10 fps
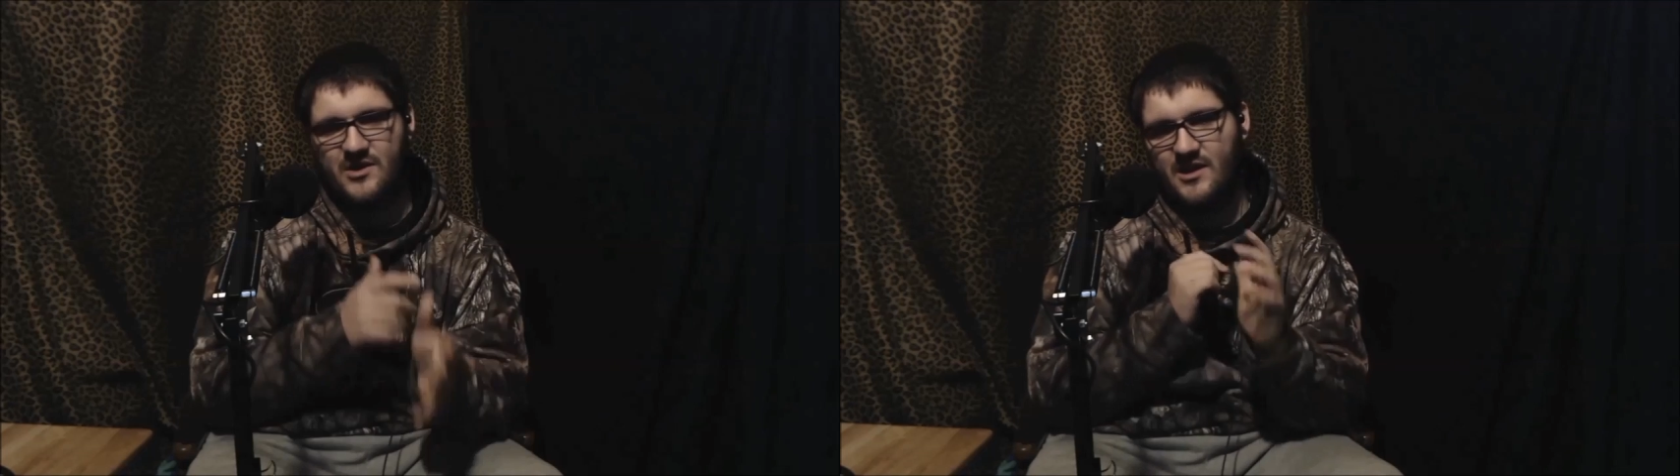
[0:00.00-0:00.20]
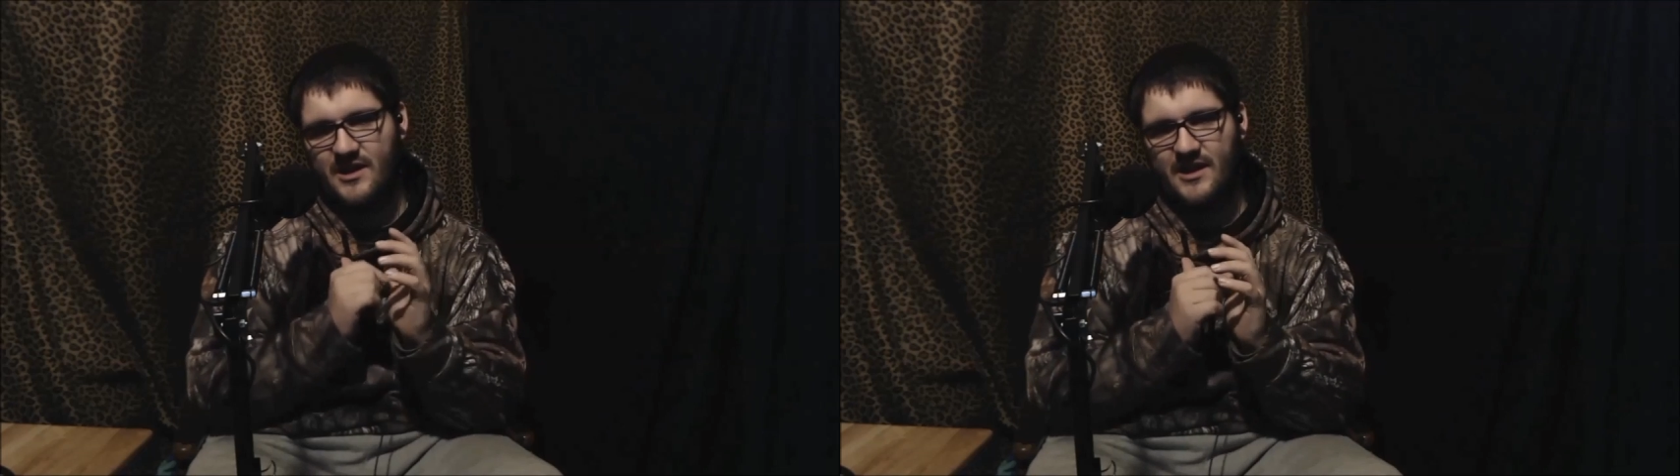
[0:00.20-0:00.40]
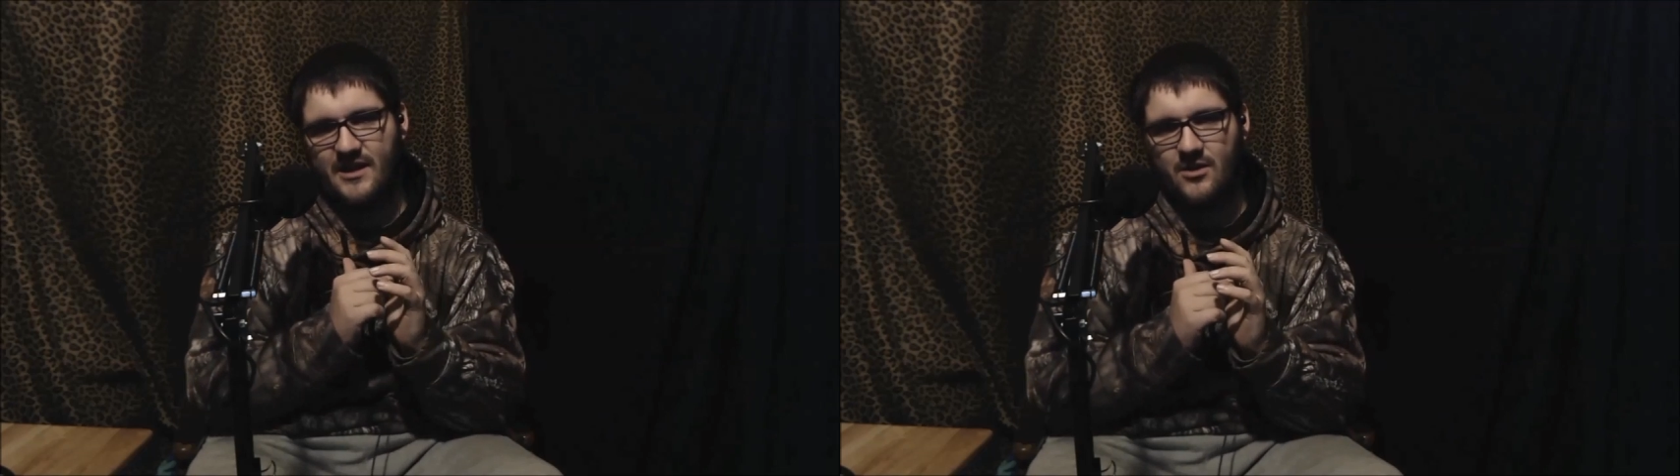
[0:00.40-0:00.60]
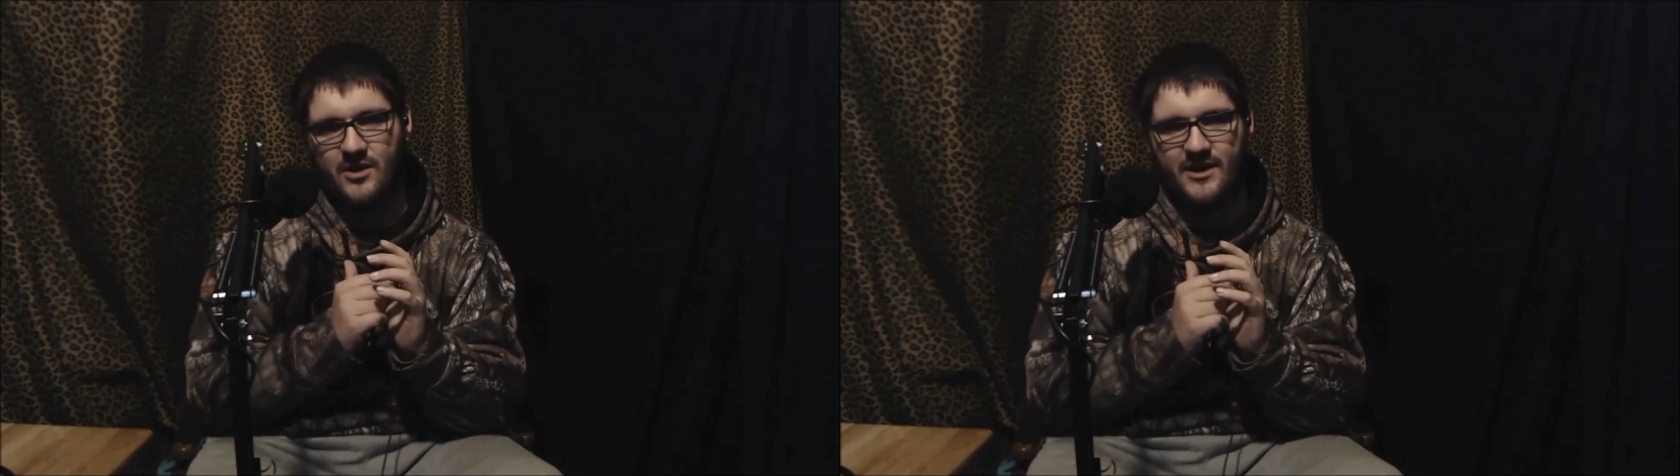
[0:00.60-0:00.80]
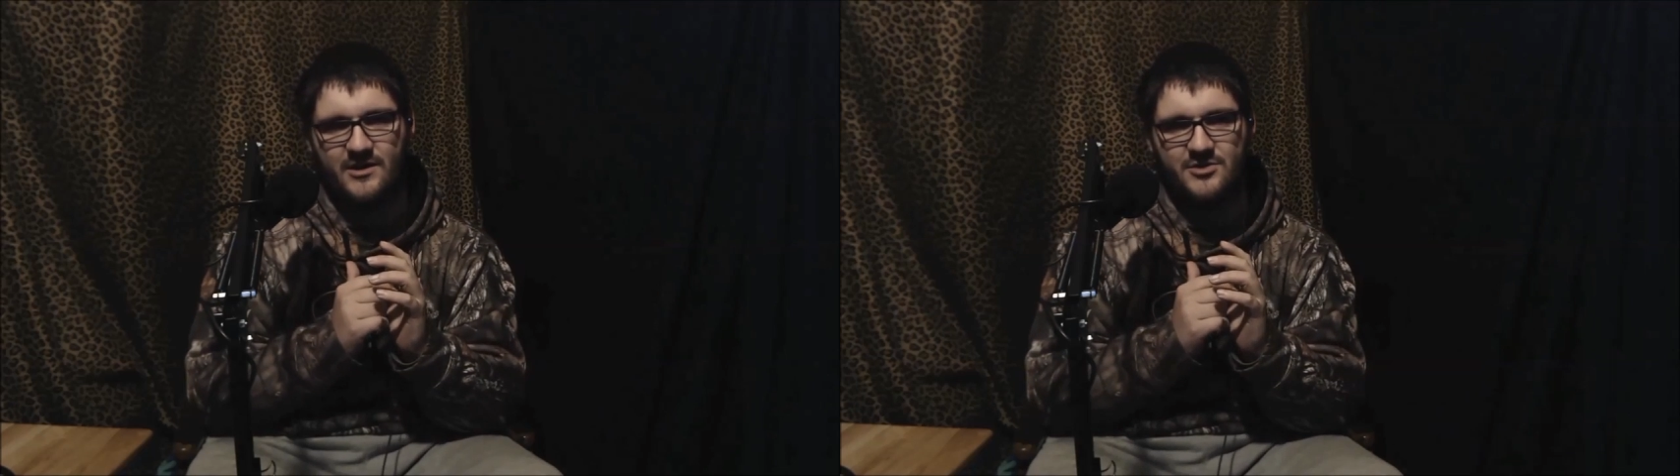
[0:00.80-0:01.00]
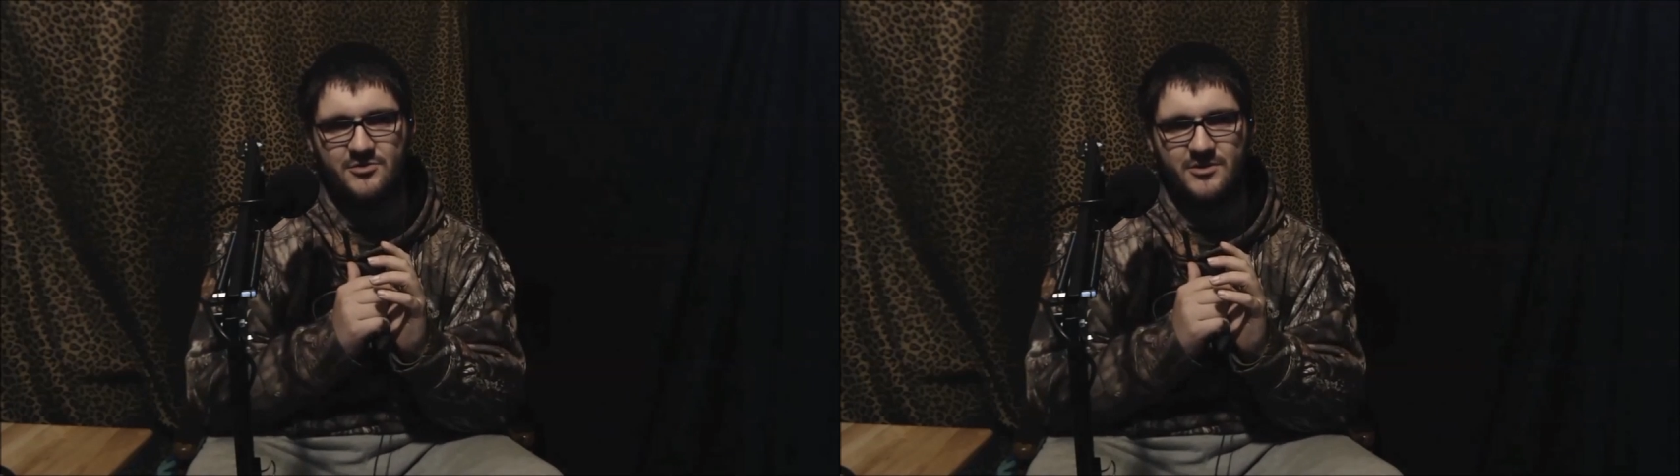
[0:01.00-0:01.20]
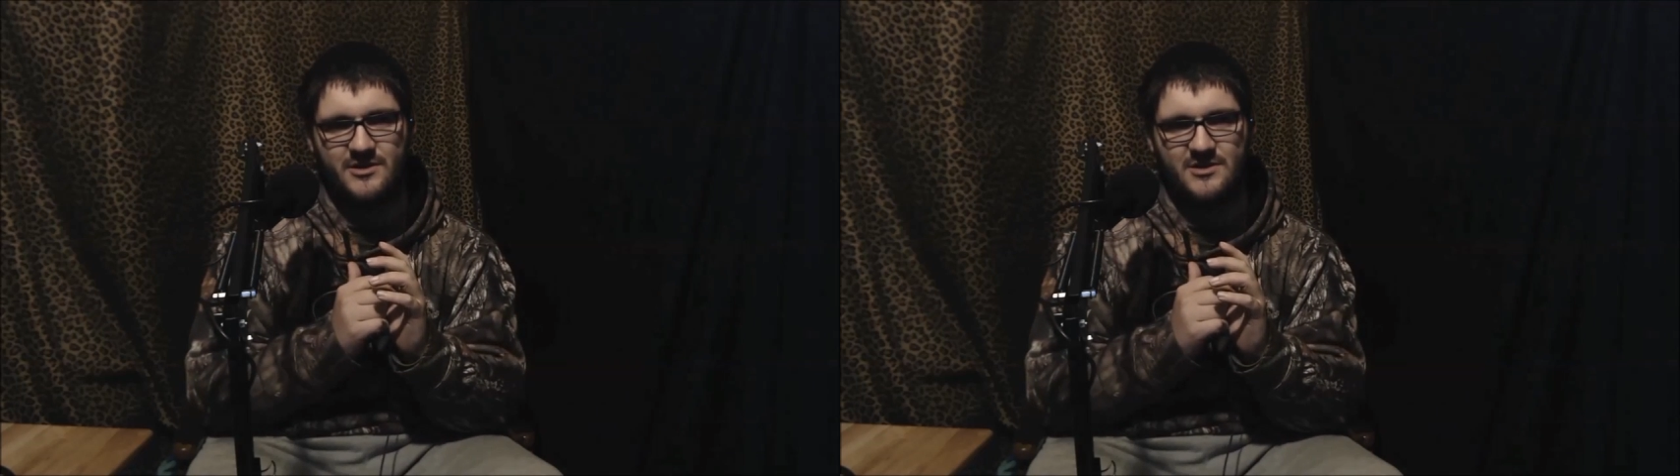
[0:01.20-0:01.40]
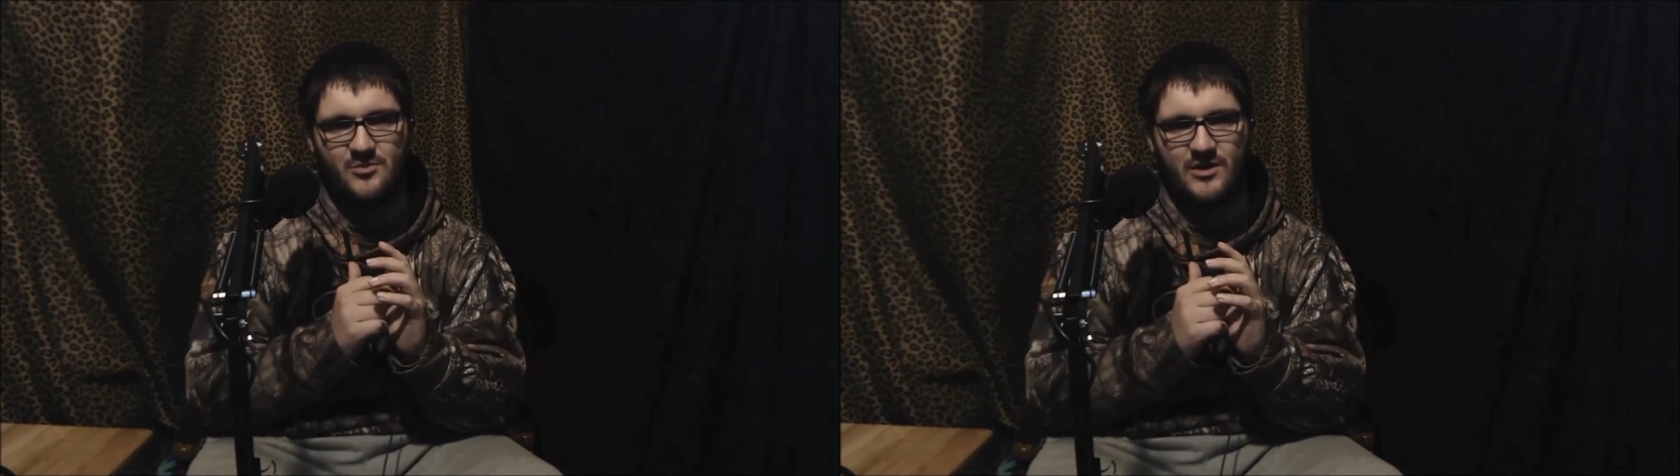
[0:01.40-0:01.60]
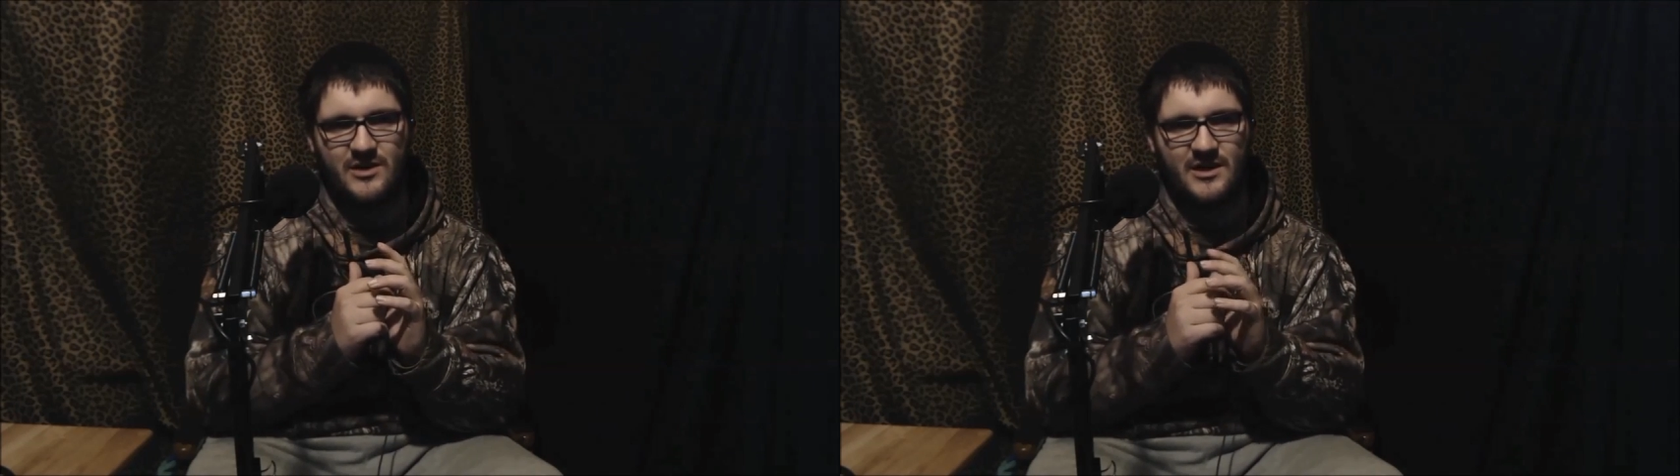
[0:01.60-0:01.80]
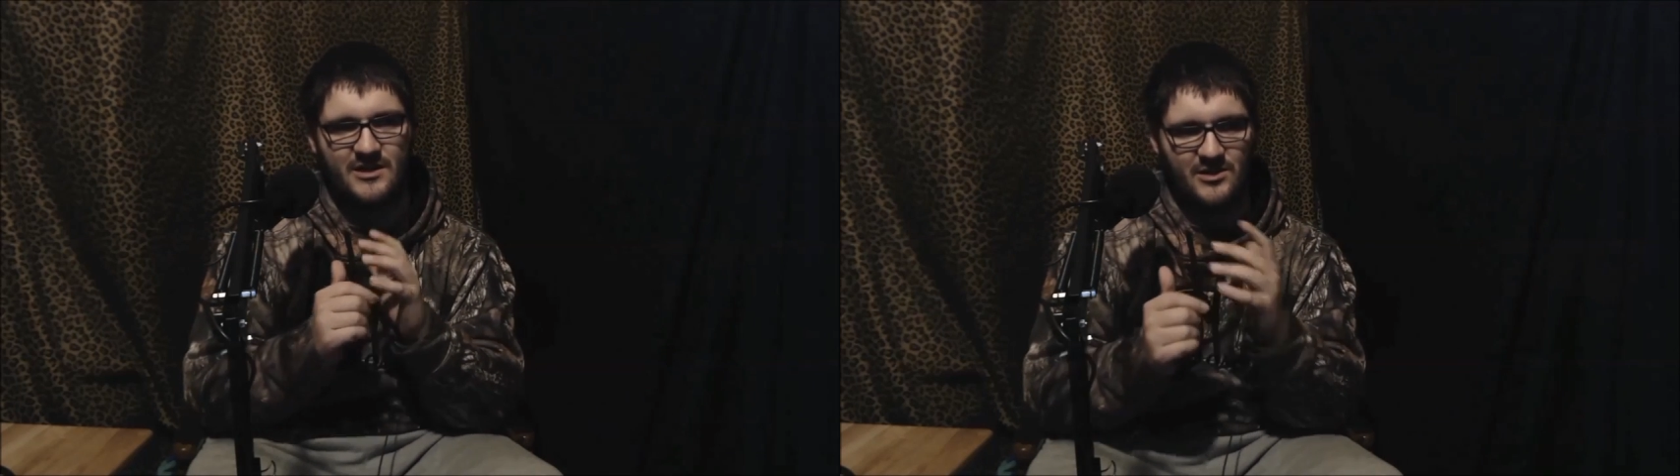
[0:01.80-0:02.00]
we got our Androids and
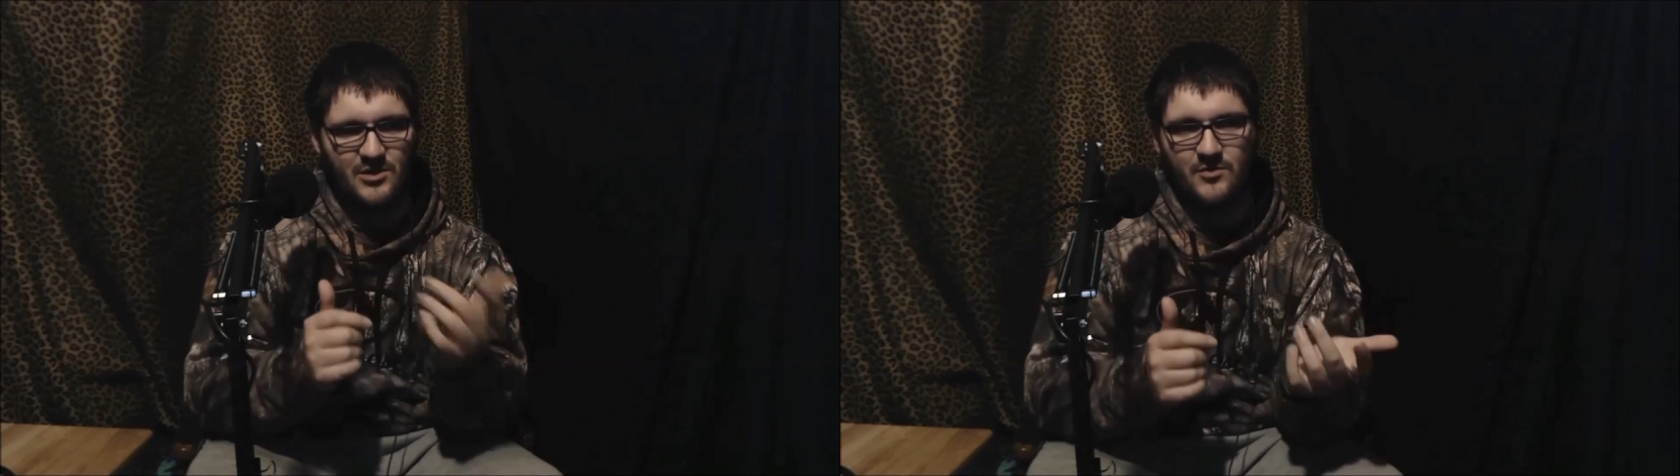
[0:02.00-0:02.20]
whatnot.